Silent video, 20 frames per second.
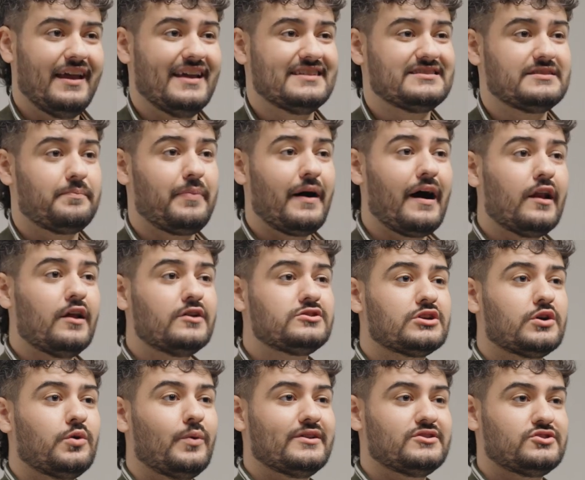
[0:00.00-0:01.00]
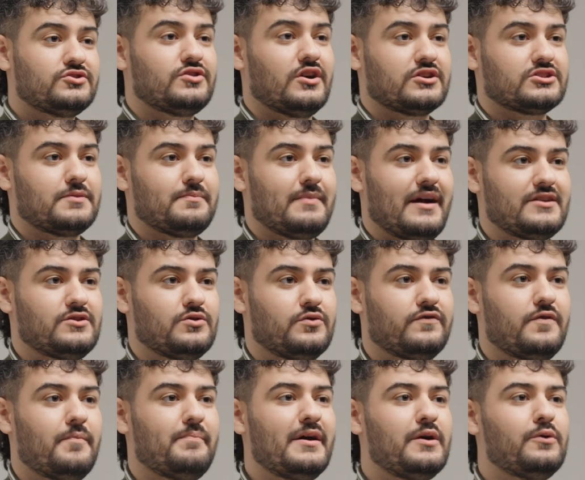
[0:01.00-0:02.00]
It's the biological instruction manual
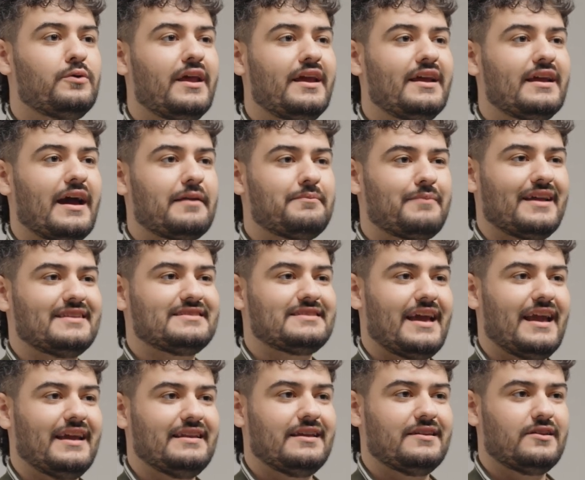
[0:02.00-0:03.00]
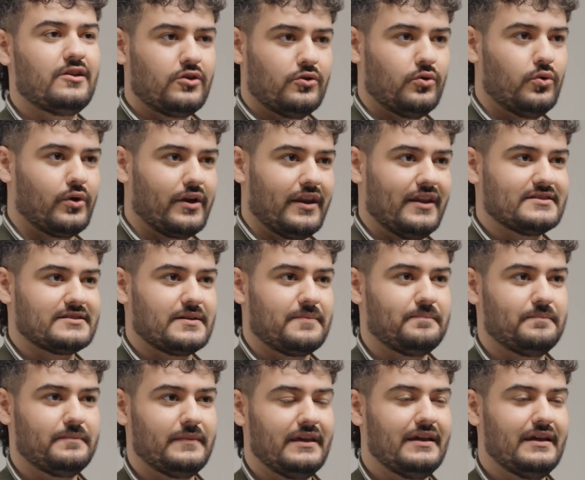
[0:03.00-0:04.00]
for building and maintaining an organism.